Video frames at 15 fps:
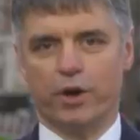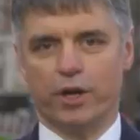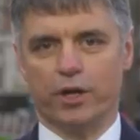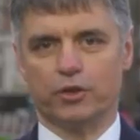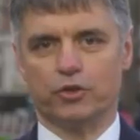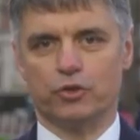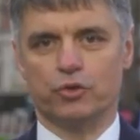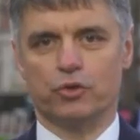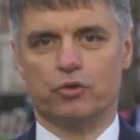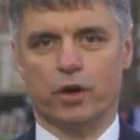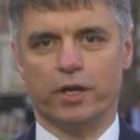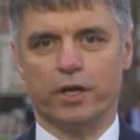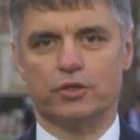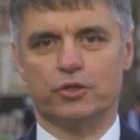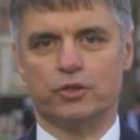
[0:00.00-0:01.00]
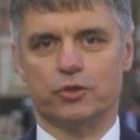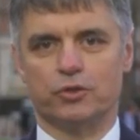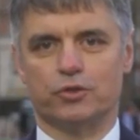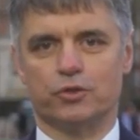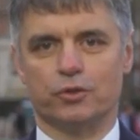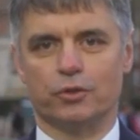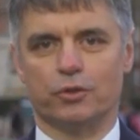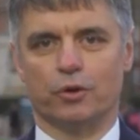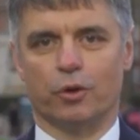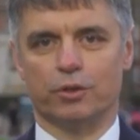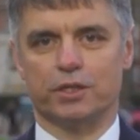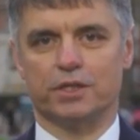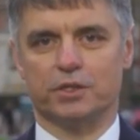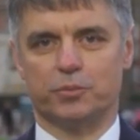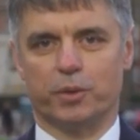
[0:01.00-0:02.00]
bringing to Ukraine to
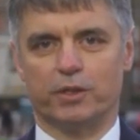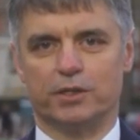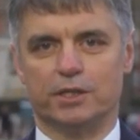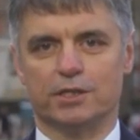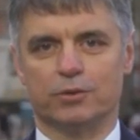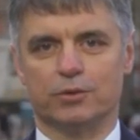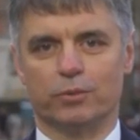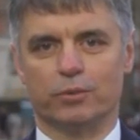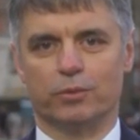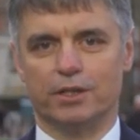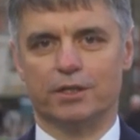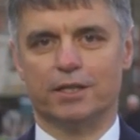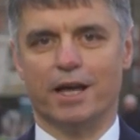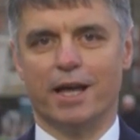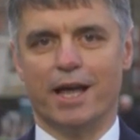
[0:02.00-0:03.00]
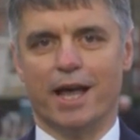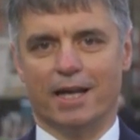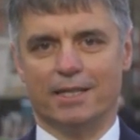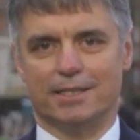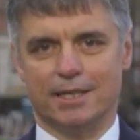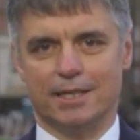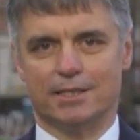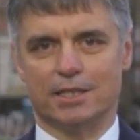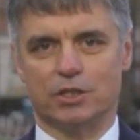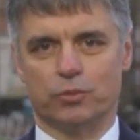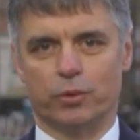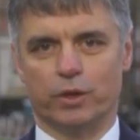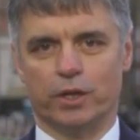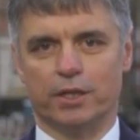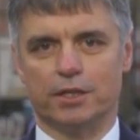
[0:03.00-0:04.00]
all the expertise we needed,
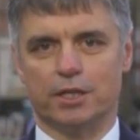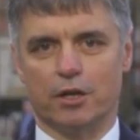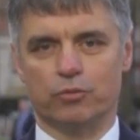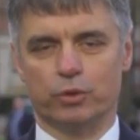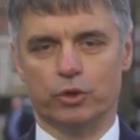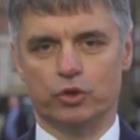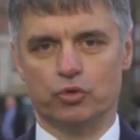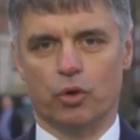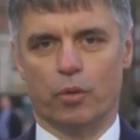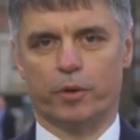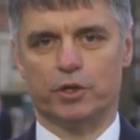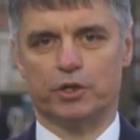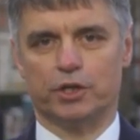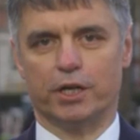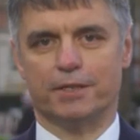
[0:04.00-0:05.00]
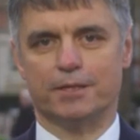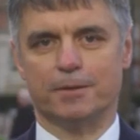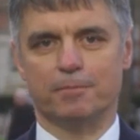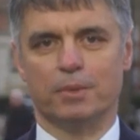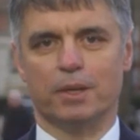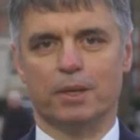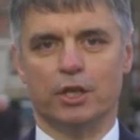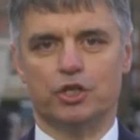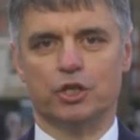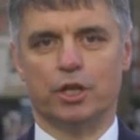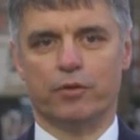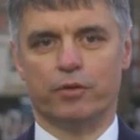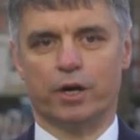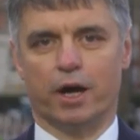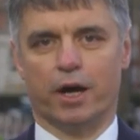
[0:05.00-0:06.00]
assistance we needed, and we do appreciate each
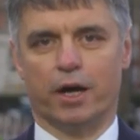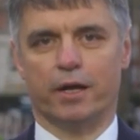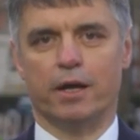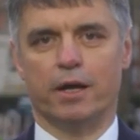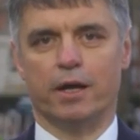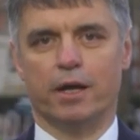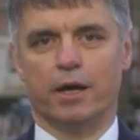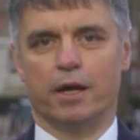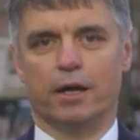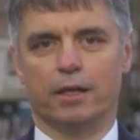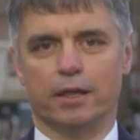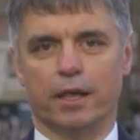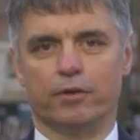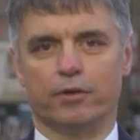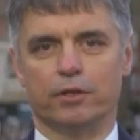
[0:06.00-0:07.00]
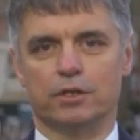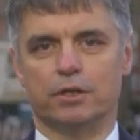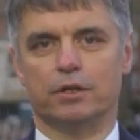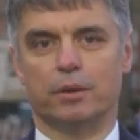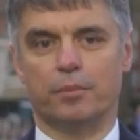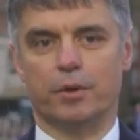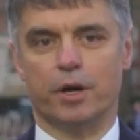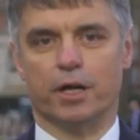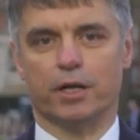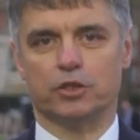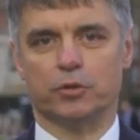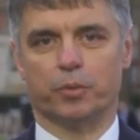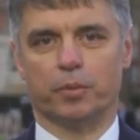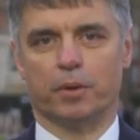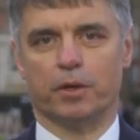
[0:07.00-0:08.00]
and every high-level
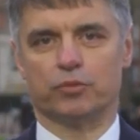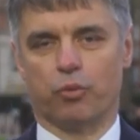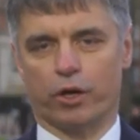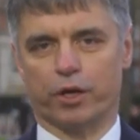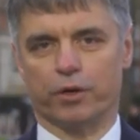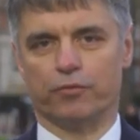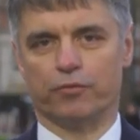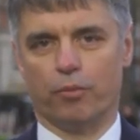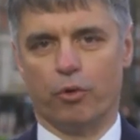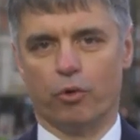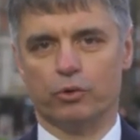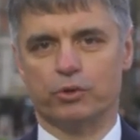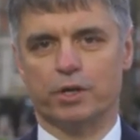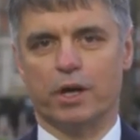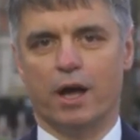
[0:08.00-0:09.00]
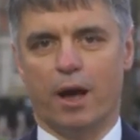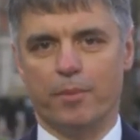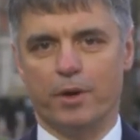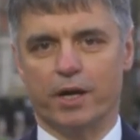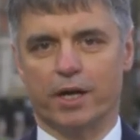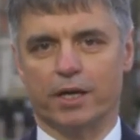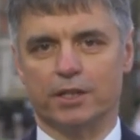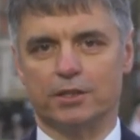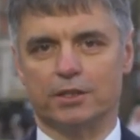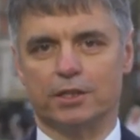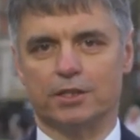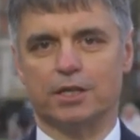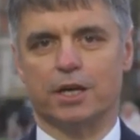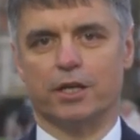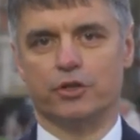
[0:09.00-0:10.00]
American diplomat working for both American
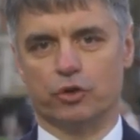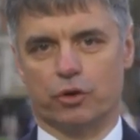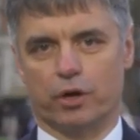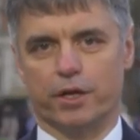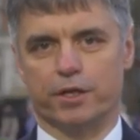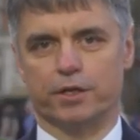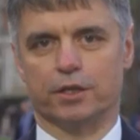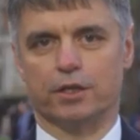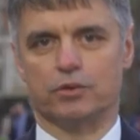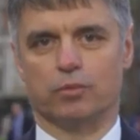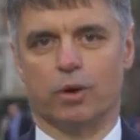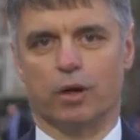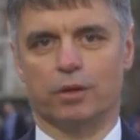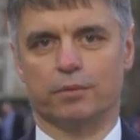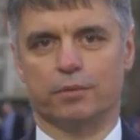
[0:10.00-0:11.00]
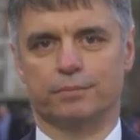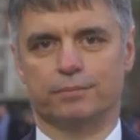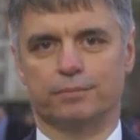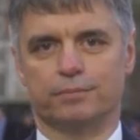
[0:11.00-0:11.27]
interests and Ukrainian as well.